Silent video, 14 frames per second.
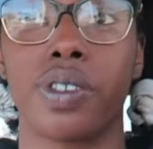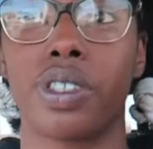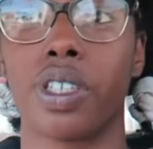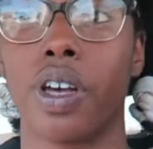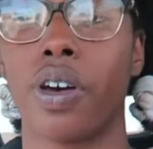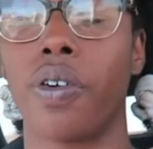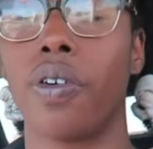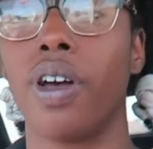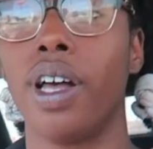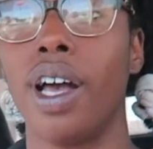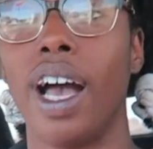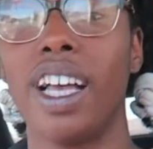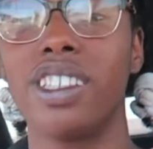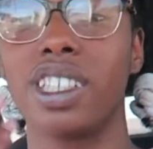So
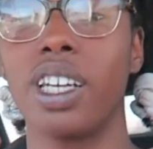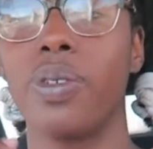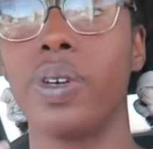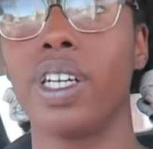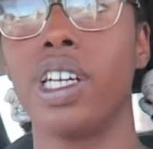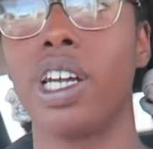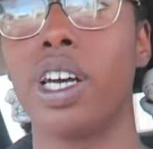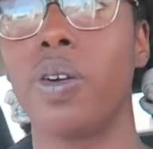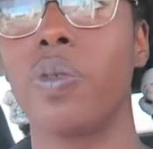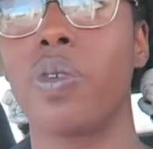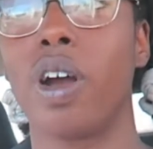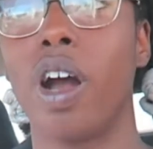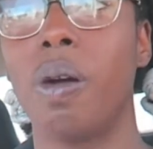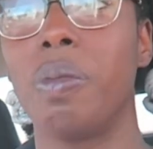I just kind of want to know.
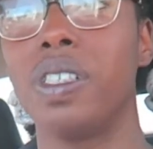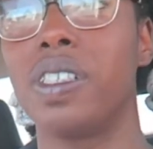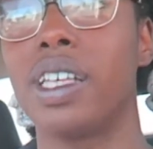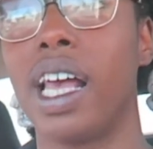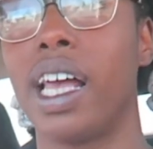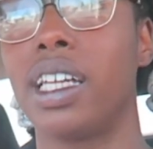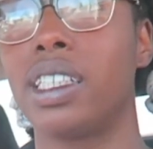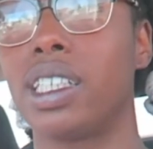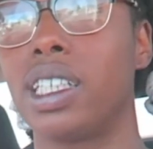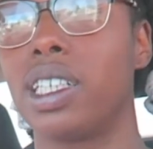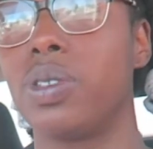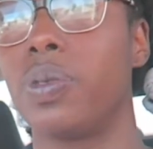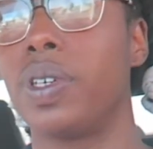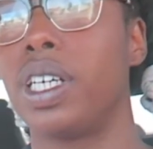We're almost at
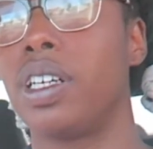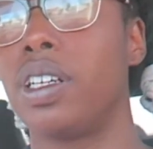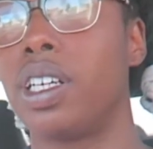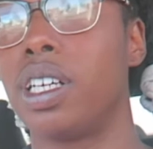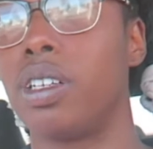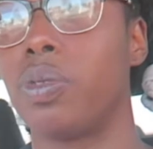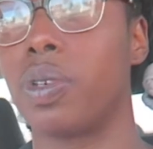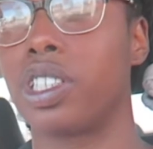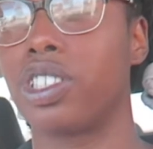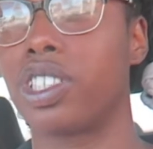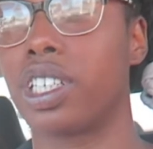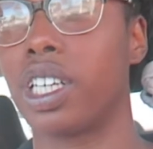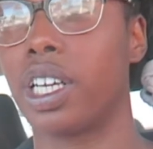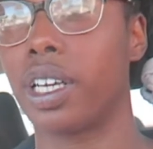Goodwill, and we're
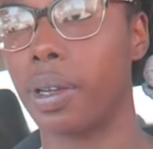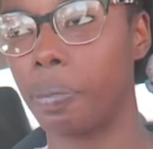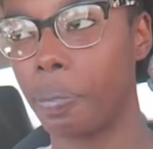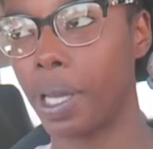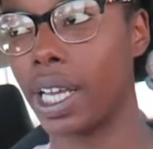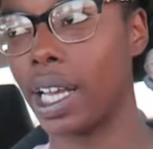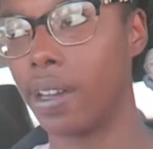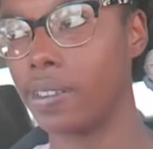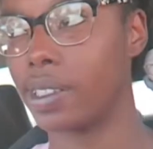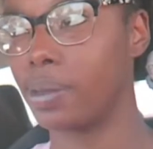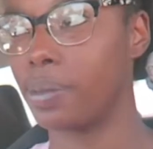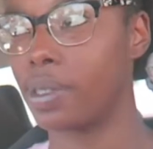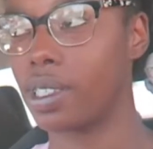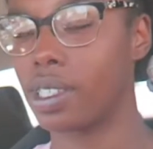just gonna pick out
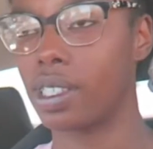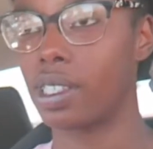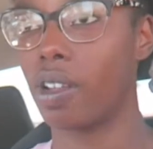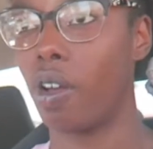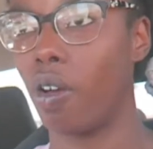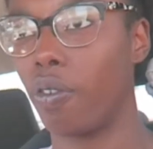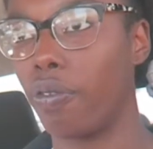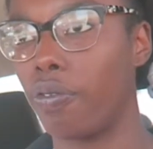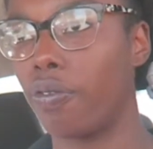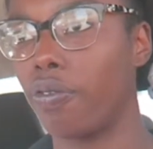some stuff.